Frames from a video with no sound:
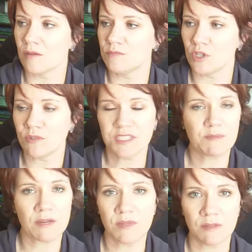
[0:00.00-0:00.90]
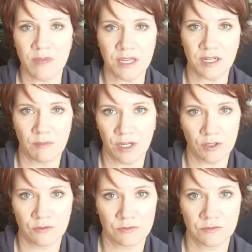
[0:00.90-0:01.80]
Um, don't expect me to make it up
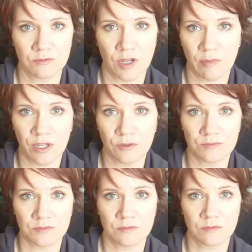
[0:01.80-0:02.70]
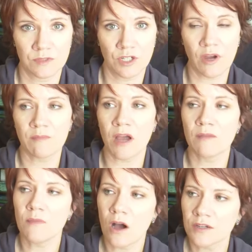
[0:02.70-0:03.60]
my own on my own. You know, I'm,
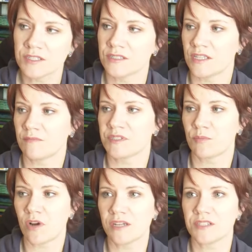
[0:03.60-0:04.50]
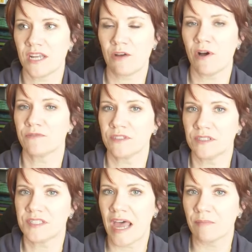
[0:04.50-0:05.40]
I'm honestly, I'm surprised at how
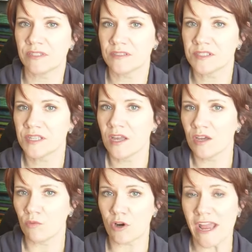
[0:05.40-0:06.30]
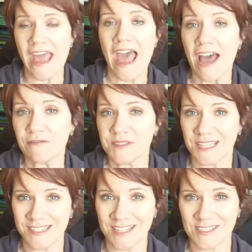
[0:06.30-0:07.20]
often this happens where I have
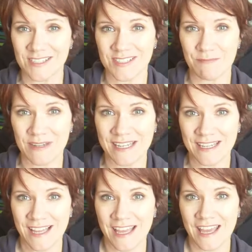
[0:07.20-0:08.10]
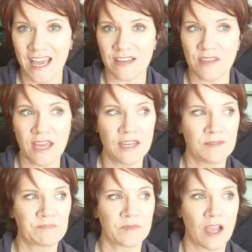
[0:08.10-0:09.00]
said yes to somebody and
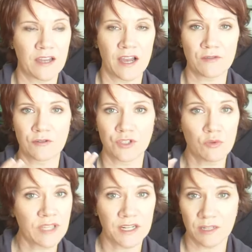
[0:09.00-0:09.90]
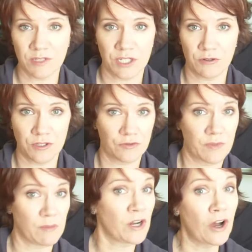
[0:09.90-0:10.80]
then I either don't get any material
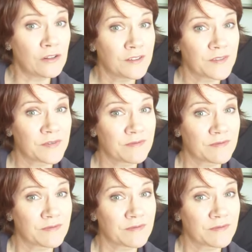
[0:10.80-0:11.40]
from them at all,